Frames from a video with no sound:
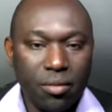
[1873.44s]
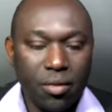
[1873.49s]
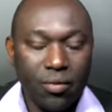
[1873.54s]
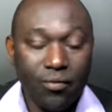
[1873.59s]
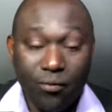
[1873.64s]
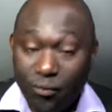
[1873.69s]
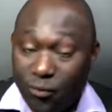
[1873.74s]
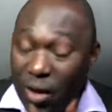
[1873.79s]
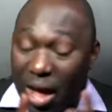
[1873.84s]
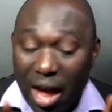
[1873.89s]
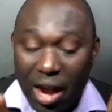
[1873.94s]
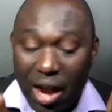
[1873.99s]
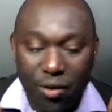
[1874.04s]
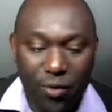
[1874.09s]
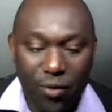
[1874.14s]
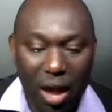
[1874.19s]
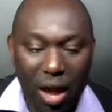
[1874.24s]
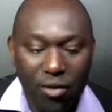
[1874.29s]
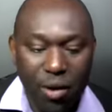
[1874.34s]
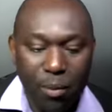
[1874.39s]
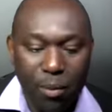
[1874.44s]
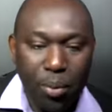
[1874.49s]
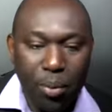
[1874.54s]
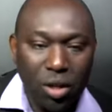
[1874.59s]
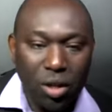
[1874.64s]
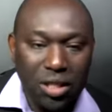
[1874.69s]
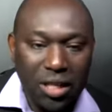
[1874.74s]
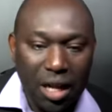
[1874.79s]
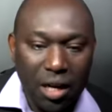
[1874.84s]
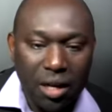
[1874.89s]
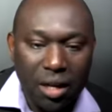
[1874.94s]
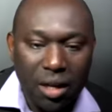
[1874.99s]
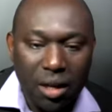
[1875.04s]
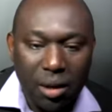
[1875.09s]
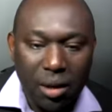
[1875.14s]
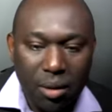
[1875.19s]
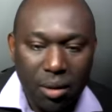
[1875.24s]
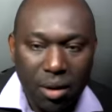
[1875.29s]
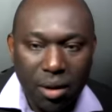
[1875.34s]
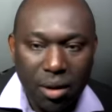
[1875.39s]
Very, very important.
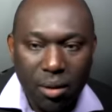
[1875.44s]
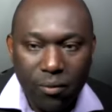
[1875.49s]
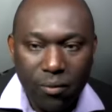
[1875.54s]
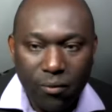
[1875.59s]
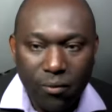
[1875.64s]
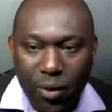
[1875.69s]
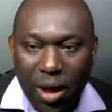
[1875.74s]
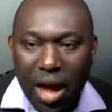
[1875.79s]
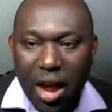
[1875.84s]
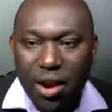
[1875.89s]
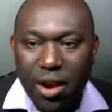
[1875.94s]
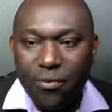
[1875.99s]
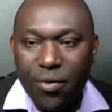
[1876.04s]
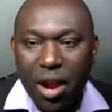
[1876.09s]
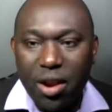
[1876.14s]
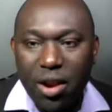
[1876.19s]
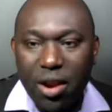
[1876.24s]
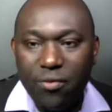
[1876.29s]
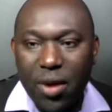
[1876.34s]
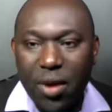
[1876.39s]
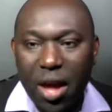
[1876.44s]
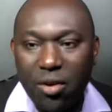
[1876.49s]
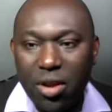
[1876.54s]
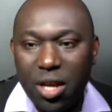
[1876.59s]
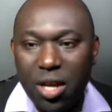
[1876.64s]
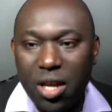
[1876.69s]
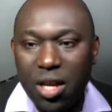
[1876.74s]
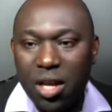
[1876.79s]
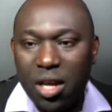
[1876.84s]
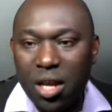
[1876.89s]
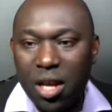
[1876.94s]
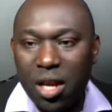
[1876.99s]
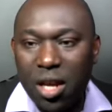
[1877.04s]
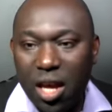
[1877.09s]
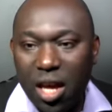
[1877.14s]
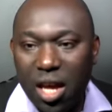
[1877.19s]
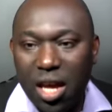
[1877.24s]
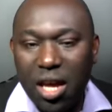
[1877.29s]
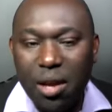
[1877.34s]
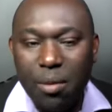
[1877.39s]
Very, very, very
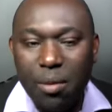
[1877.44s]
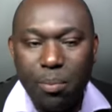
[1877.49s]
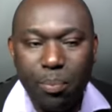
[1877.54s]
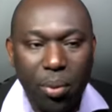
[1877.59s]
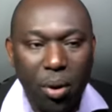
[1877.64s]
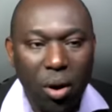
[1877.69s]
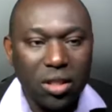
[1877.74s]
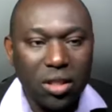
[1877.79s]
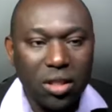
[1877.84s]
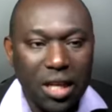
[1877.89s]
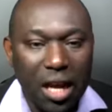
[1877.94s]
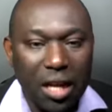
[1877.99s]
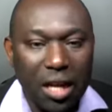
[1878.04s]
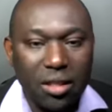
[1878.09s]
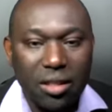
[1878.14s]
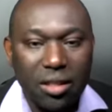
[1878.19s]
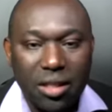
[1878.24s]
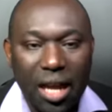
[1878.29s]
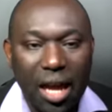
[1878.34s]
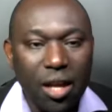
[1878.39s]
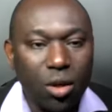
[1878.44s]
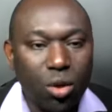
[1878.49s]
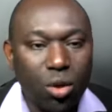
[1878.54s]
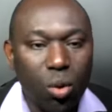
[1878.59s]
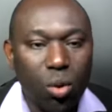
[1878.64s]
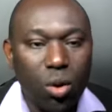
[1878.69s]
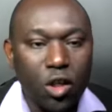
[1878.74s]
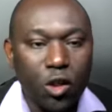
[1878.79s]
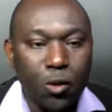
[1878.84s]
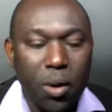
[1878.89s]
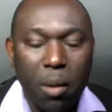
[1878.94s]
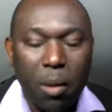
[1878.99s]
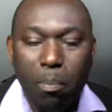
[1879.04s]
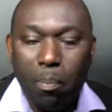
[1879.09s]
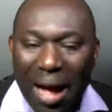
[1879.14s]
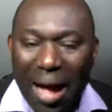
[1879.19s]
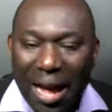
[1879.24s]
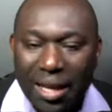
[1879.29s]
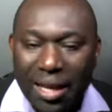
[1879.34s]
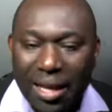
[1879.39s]
important. Thank you, Holy Spirit.
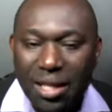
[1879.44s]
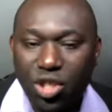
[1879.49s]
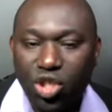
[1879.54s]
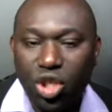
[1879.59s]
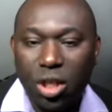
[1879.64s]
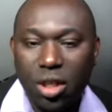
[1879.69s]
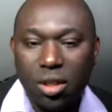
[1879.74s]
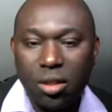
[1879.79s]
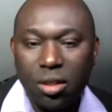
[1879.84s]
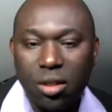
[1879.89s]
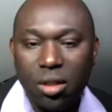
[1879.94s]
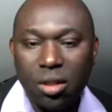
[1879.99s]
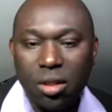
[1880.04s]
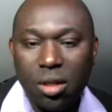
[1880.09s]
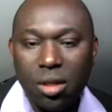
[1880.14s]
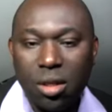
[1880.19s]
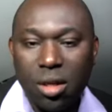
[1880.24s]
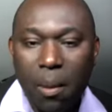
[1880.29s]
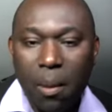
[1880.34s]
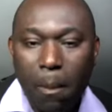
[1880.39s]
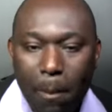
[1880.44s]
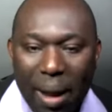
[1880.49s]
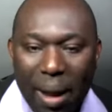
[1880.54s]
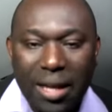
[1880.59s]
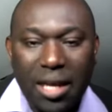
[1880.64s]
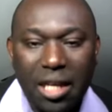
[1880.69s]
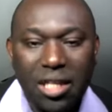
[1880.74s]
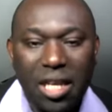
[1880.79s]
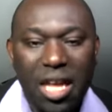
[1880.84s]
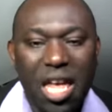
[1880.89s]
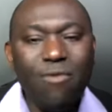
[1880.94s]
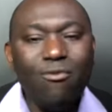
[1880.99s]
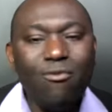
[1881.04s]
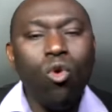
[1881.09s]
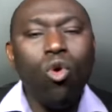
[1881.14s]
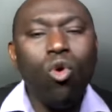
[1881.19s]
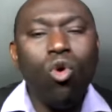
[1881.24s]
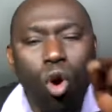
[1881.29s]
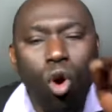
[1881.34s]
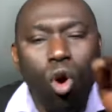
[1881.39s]
Packaging.
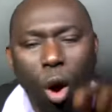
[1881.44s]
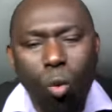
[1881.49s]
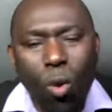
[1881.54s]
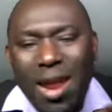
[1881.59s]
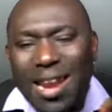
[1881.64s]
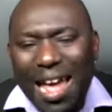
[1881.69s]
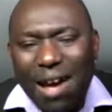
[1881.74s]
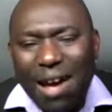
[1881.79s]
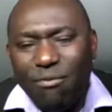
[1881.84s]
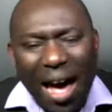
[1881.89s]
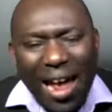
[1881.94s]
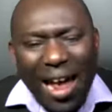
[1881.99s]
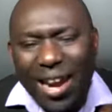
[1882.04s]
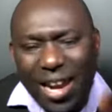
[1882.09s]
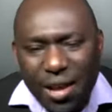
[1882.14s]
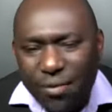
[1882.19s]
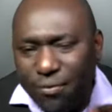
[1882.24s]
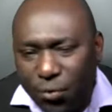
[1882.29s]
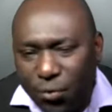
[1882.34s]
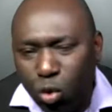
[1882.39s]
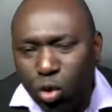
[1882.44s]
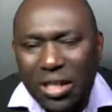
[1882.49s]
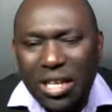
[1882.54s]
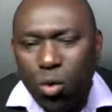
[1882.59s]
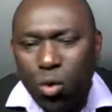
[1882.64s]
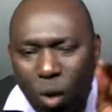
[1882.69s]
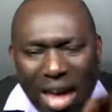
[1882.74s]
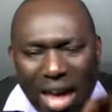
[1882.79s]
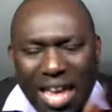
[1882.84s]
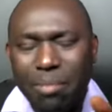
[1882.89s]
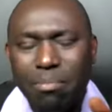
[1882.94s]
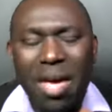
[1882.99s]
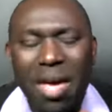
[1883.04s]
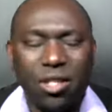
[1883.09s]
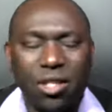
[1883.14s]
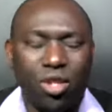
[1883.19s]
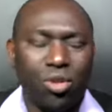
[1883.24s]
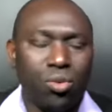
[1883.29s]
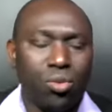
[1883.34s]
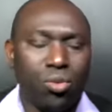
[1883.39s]
Even God will never leave you the way he
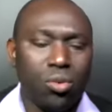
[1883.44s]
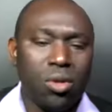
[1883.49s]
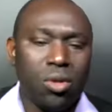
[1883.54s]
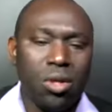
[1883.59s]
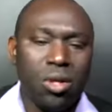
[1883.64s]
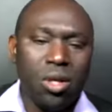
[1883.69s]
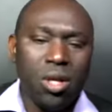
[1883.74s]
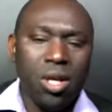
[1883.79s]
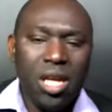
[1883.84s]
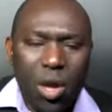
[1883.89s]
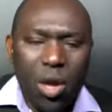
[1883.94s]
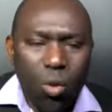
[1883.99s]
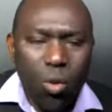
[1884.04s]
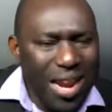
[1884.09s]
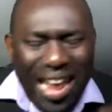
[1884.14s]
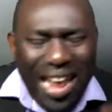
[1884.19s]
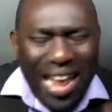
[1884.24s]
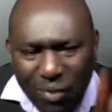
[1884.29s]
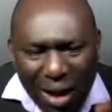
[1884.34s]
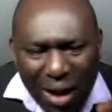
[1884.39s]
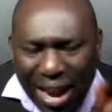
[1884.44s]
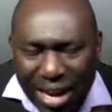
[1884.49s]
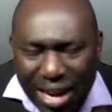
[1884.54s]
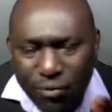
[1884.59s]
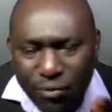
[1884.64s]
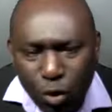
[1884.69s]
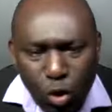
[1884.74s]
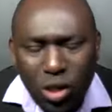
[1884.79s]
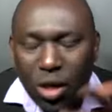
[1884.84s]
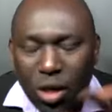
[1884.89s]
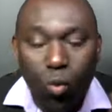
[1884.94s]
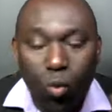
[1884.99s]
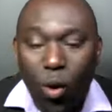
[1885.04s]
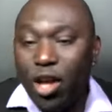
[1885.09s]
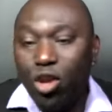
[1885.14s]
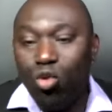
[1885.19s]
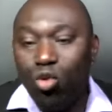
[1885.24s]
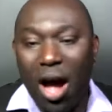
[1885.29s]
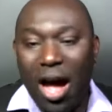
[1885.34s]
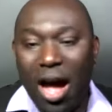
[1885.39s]
met you. He will never leave you the way
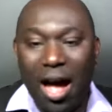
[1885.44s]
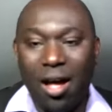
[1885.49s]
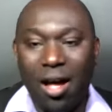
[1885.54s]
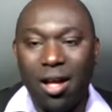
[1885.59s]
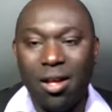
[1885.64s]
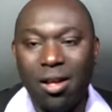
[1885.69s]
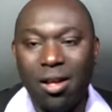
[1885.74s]
you are.